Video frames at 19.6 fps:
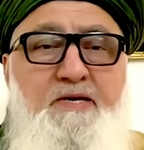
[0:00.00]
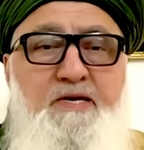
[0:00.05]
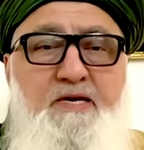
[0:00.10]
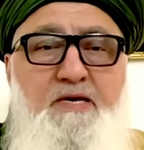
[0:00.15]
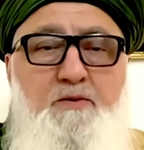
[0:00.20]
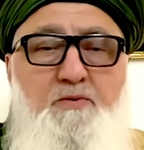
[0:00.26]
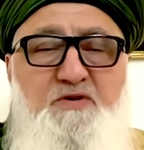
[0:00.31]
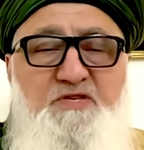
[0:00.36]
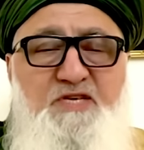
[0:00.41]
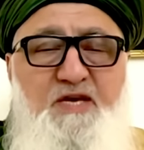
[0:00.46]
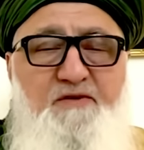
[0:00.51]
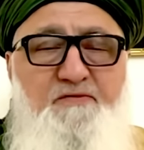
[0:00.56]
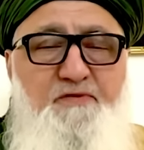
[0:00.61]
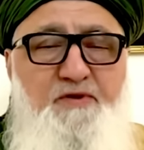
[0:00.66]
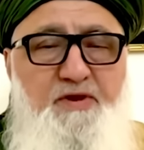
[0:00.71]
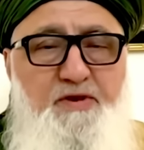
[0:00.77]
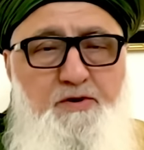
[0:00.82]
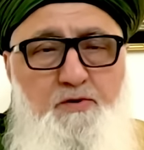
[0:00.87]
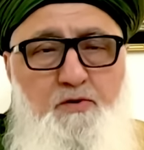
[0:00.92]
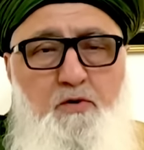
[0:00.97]
which
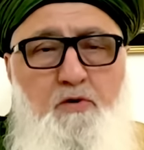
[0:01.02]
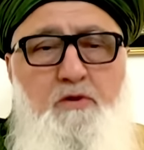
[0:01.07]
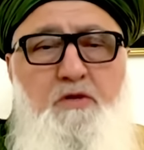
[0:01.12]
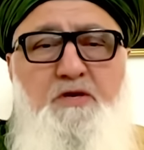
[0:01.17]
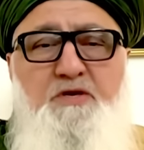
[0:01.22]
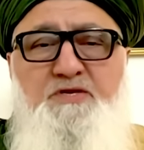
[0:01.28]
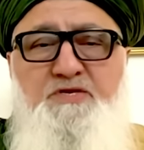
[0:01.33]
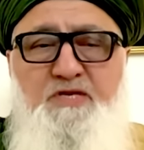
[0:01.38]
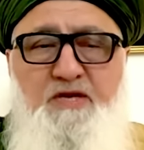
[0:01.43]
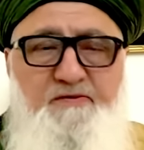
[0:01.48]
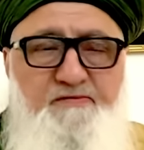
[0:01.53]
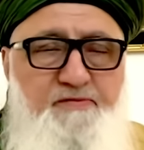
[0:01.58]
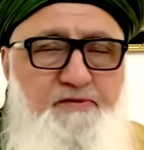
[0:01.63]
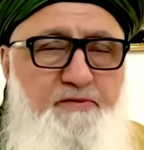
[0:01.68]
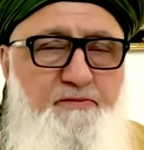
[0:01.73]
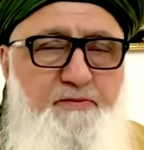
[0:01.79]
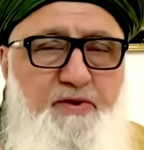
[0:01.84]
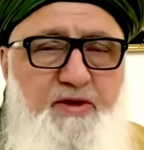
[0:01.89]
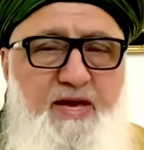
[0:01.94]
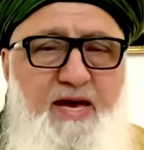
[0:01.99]
every knowledge, every
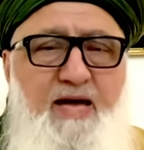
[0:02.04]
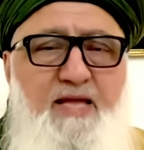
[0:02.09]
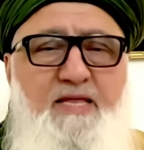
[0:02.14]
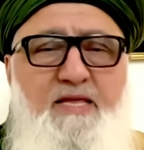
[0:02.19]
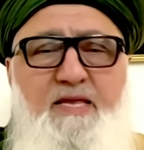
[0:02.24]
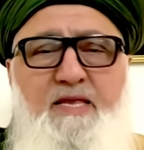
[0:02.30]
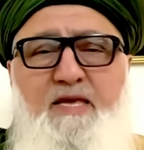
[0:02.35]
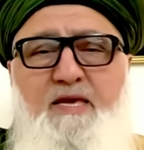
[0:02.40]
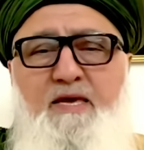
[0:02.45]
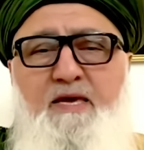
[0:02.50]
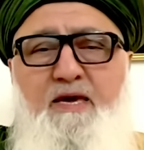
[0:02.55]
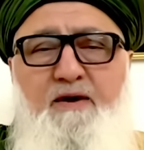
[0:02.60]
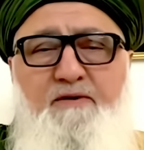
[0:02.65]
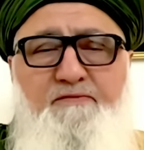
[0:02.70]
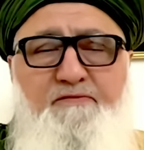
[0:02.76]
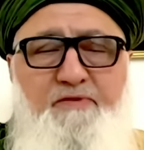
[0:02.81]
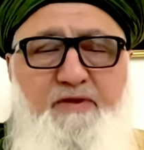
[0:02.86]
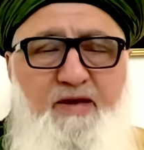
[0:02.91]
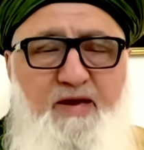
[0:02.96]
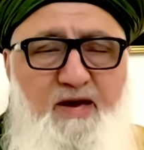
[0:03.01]
reality,
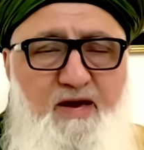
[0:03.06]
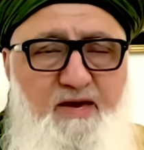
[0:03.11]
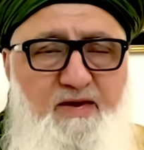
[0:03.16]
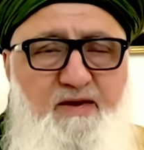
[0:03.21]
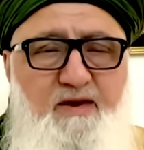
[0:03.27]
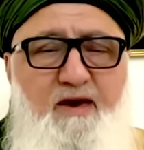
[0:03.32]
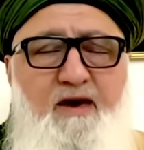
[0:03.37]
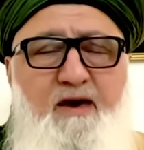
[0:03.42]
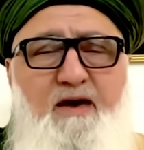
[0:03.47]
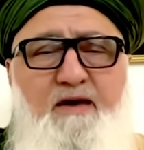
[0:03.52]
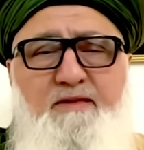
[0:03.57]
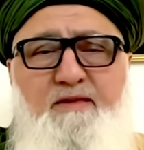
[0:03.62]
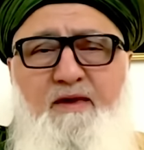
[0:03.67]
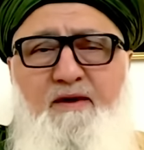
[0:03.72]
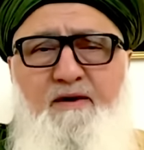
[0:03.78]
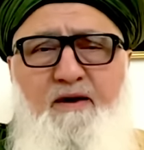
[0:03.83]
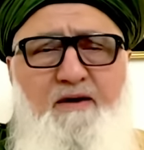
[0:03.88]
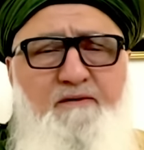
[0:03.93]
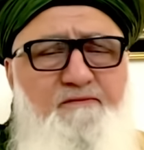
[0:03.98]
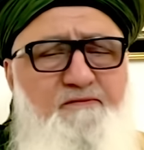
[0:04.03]
every hayat,
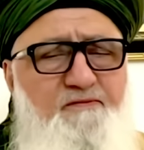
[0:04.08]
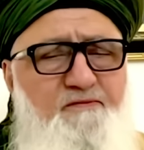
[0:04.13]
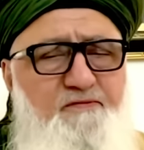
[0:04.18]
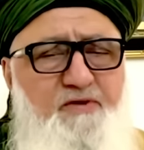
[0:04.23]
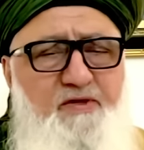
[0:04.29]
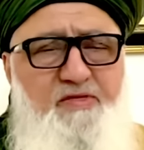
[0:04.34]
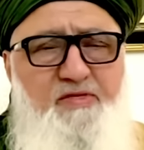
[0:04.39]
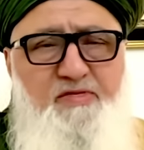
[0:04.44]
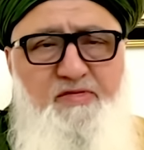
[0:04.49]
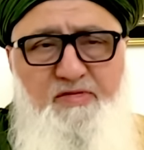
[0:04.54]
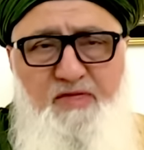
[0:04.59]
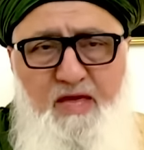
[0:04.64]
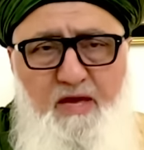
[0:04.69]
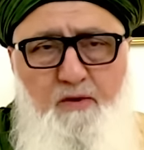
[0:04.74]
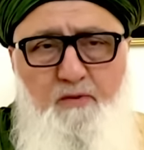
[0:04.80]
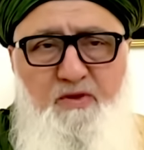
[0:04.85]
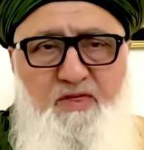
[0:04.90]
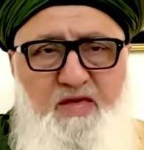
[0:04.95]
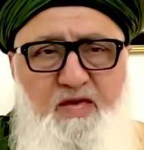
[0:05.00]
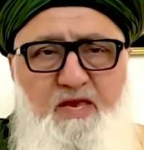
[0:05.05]
everything
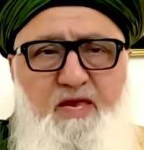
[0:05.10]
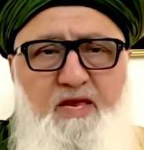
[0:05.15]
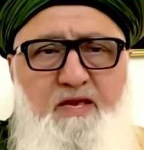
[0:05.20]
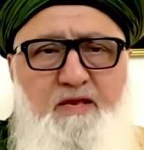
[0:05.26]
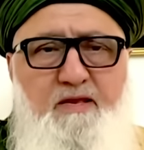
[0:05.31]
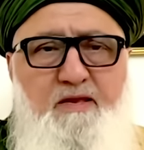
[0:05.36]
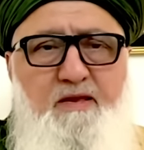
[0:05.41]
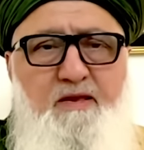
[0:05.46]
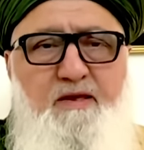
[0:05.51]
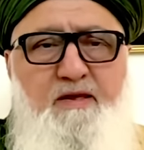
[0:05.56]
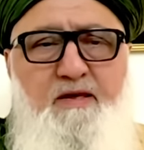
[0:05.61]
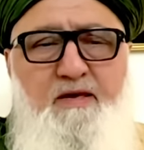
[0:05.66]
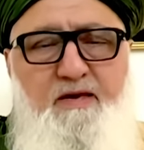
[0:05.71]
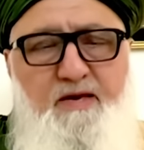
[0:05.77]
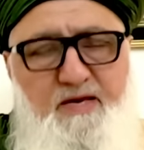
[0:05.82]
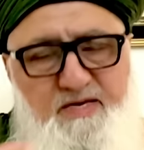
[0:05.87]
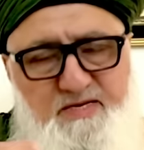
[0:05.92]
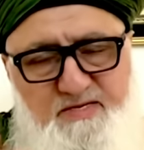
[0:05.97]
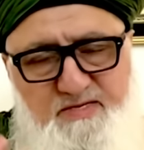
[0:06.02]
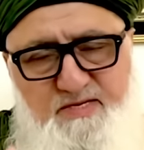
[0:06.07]
within it
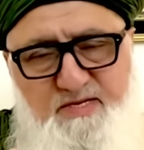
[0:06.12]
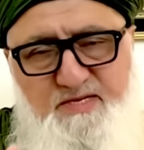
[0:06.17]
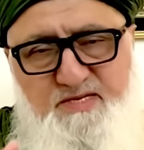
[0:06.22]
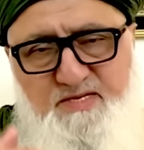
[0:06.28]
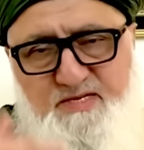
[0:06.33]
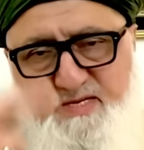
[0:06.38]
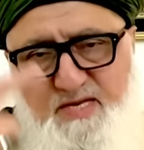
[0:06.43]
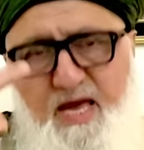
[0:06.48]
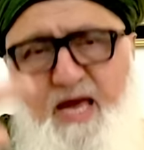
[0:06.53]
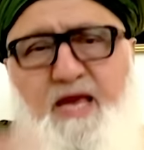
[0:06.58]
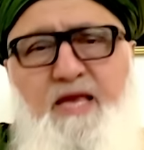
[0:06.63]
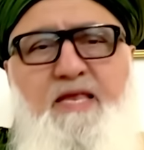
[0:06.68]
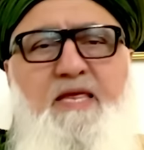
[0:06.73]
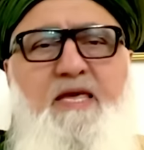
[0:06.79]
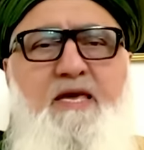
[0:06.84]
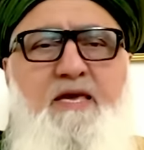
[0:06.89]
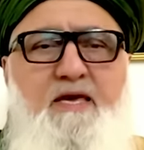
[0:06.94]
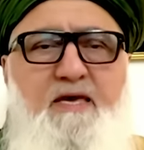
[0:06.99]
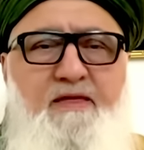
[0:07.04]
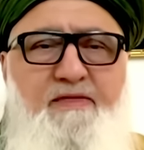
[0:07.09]
is
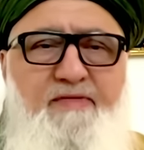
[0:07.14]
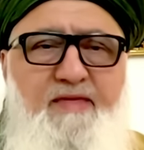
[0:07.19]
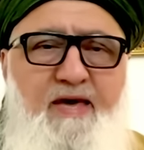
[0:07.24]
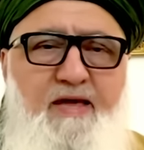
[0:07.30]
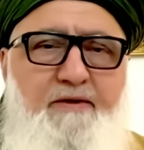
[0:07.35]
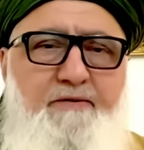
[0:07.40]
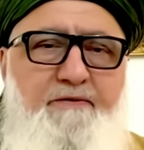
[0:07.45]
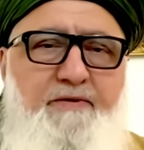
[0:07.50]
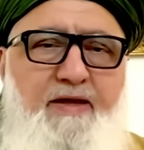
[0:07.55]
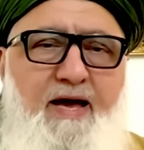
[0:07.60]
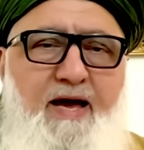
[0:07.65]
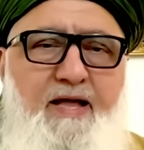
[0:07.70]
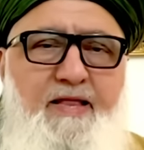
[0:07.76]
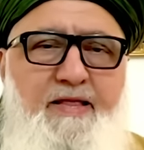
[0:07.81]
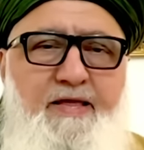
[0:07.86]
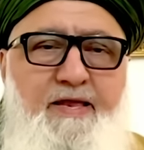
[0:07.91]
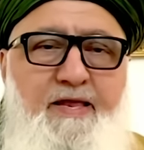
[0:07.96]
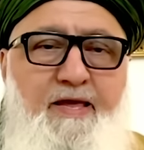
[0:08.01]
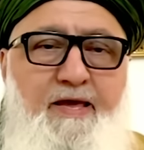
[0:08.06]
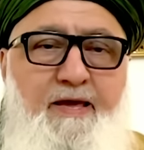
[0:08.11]
sustaining in that
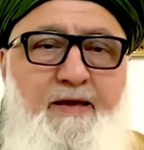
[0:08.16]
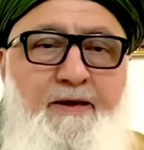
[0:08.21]
reality.